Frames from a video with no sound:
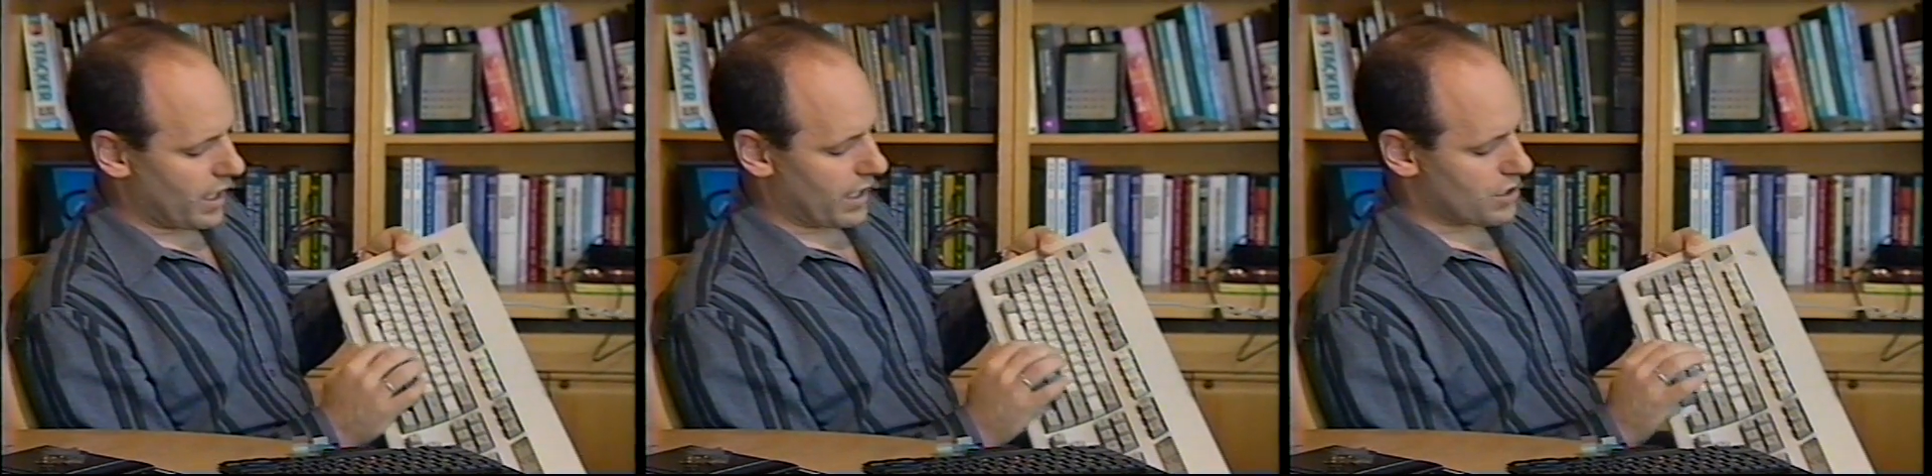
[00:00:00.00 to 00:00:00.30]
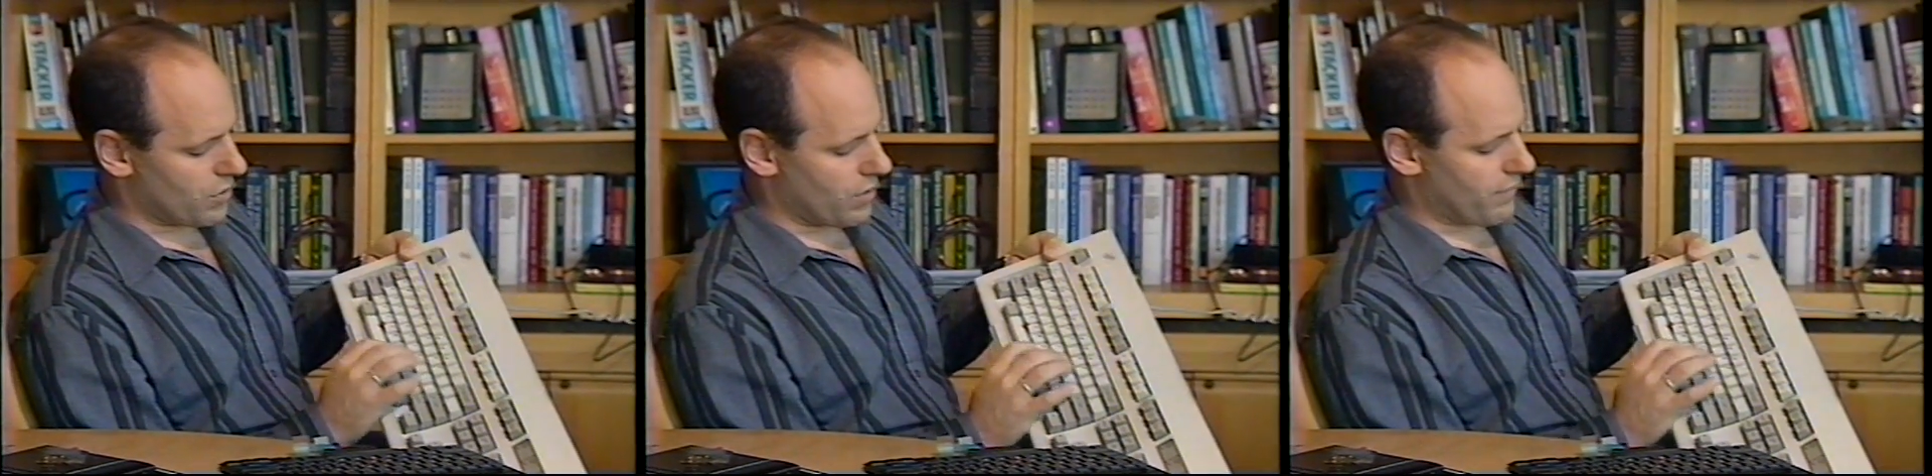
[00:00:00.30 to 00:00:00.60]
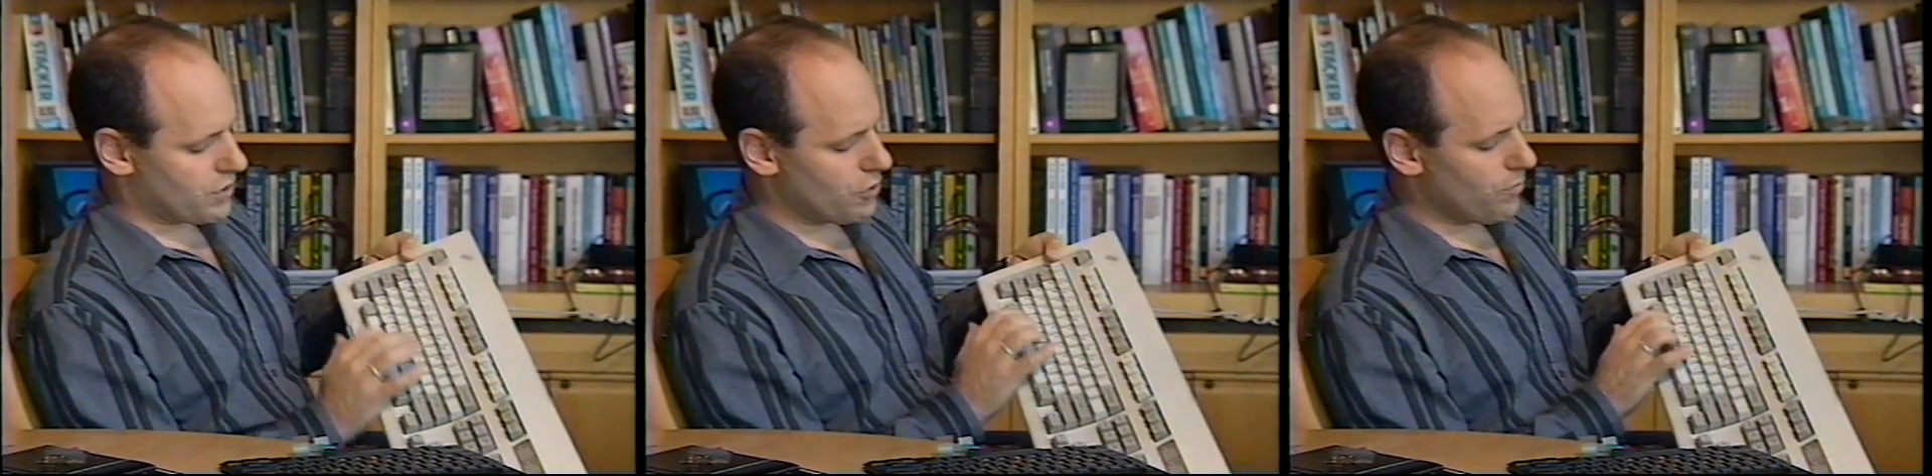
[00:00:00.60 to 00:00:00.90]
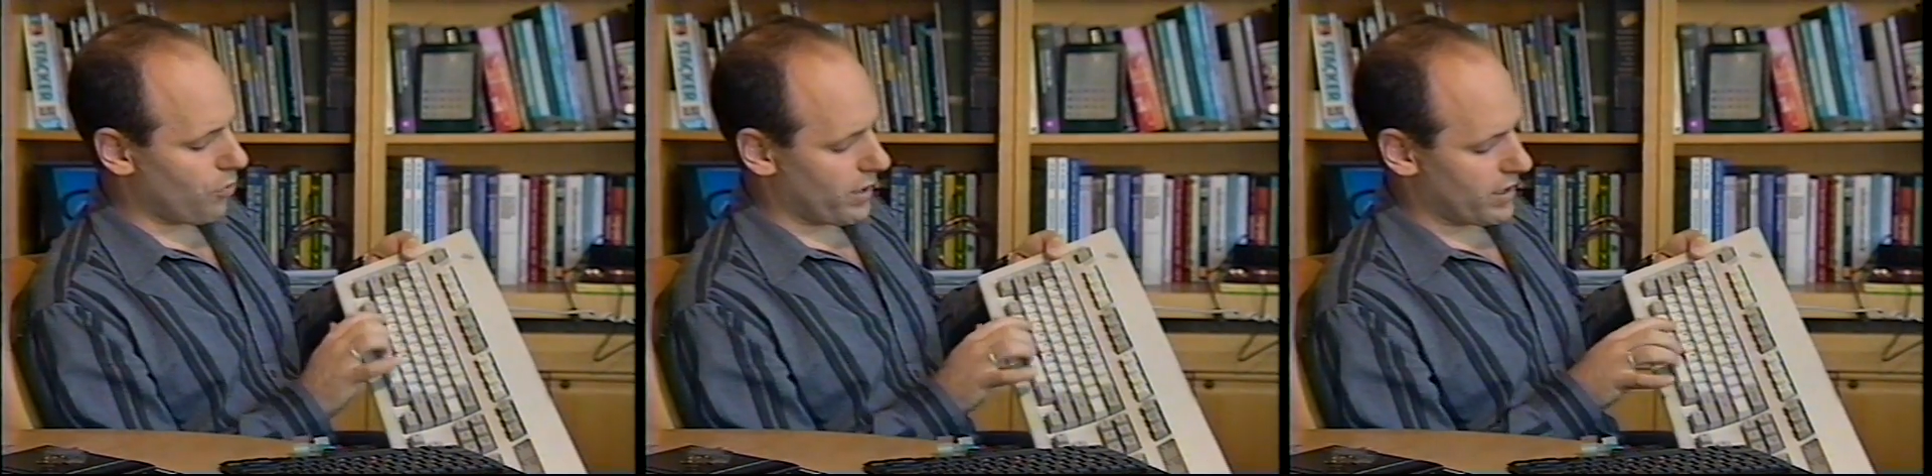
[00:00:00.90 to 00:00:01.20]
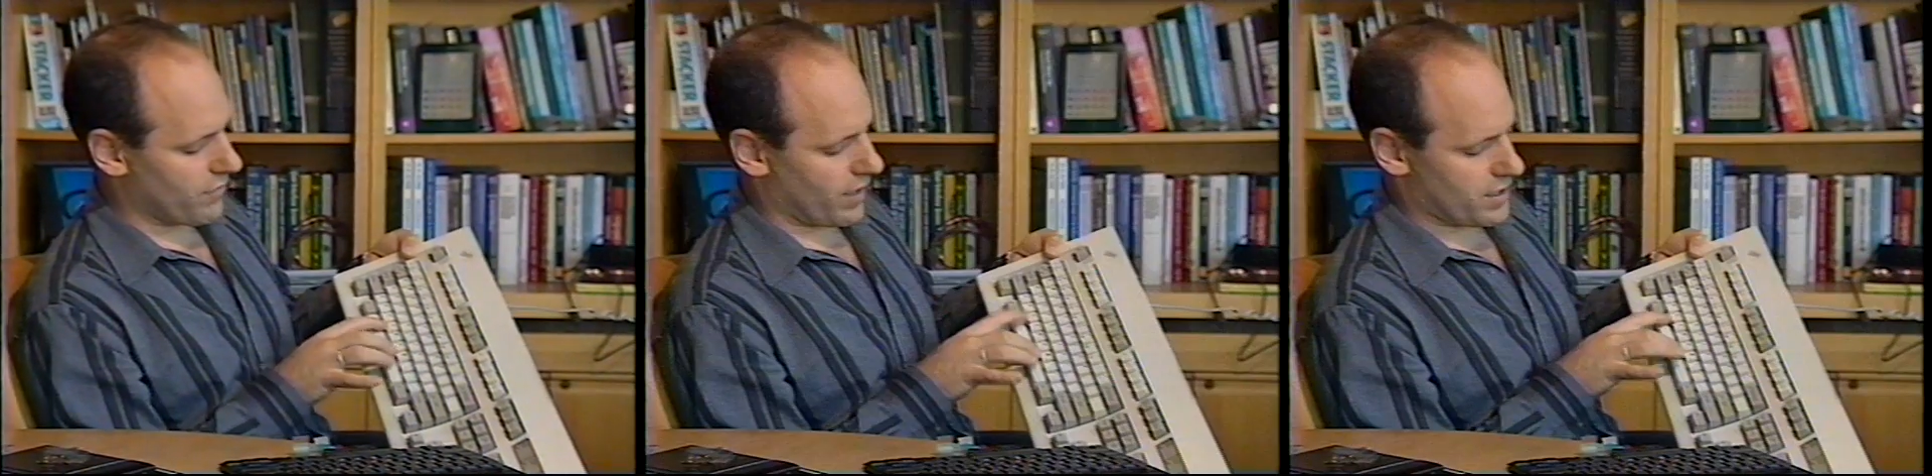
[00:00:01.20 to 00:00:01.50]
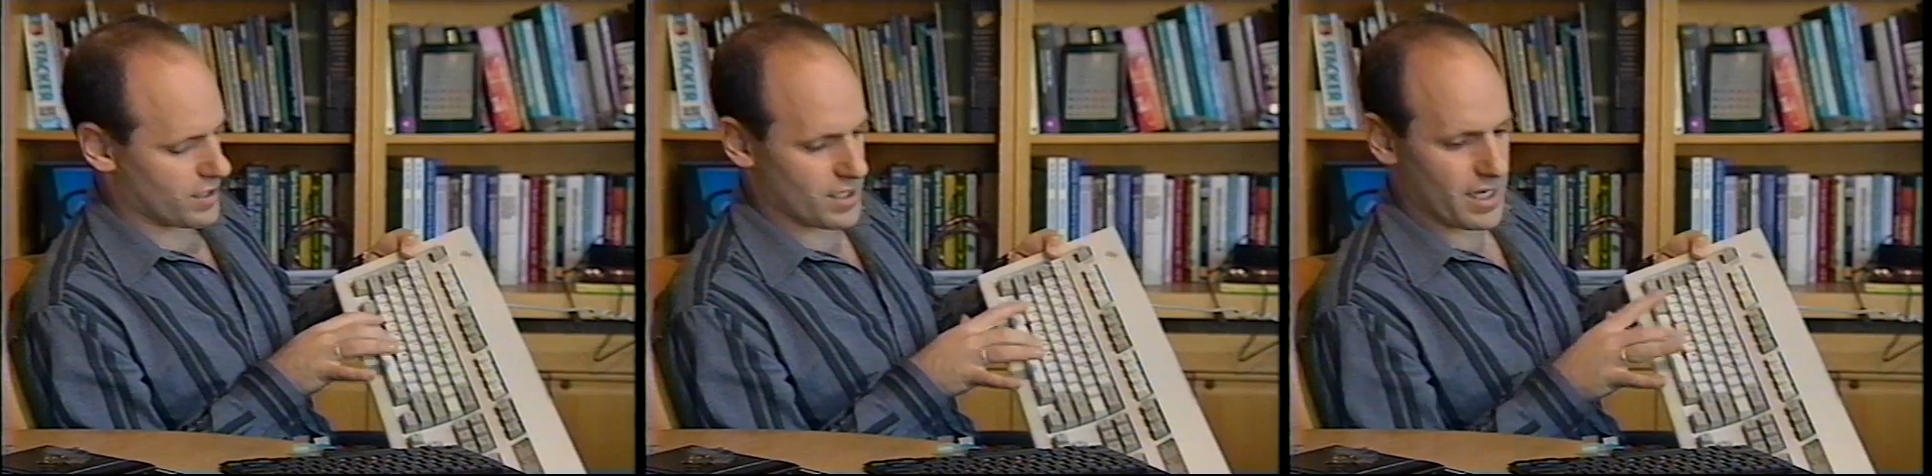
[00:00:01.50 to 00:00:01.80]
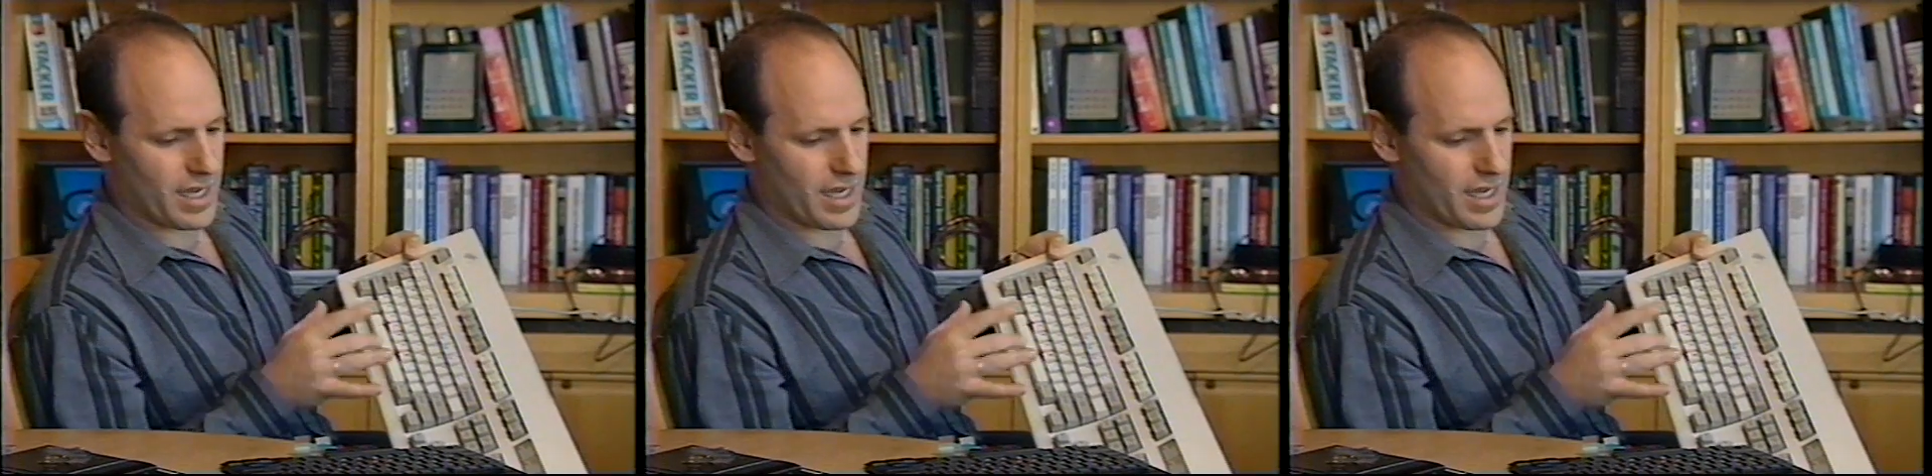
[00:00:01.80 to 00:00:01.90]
And so you have two pointing devices.